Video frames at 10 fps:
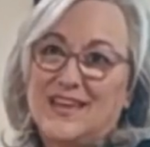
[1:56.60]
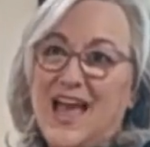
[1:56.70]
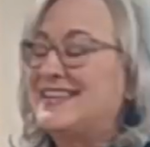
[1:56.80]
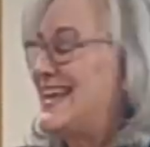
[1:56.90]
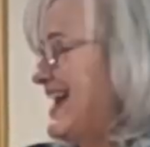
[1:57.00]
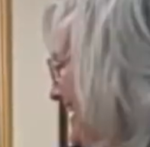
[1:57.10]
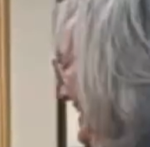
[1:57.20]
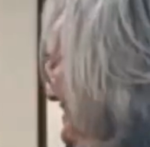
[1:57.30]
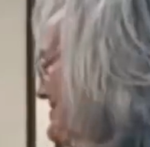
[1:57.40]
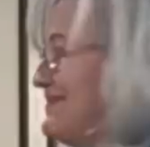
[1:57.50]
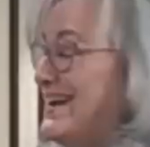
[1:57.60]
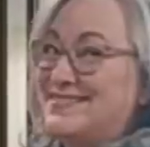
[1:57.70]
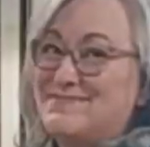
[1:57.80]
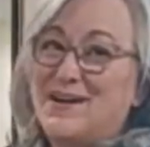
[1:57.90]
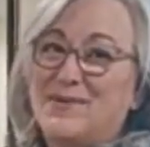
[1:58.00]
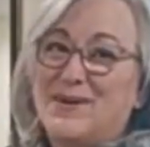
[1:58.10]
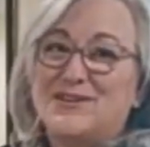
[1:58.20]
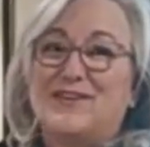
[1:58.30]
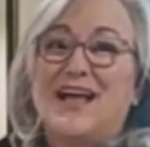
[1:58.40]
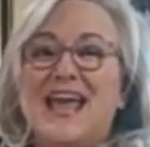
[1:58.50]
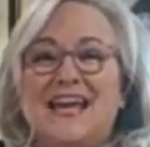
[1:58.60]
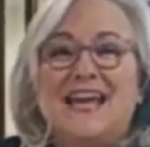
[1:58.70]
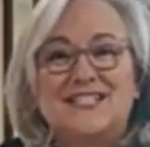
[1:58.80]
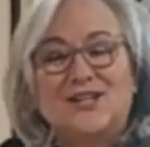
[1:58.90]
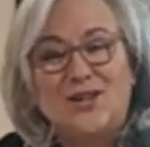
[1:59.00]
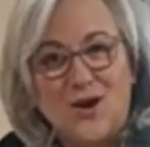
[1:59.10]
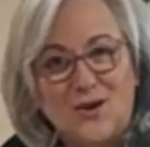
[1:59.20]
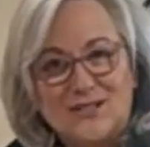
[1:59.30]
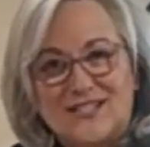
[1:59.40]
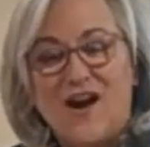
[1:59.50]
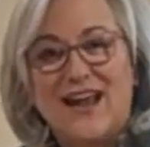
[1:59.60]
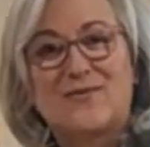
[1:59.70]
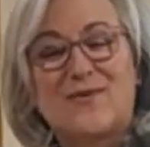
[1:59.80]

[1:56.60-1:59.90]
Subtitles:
yeah, it's called a drying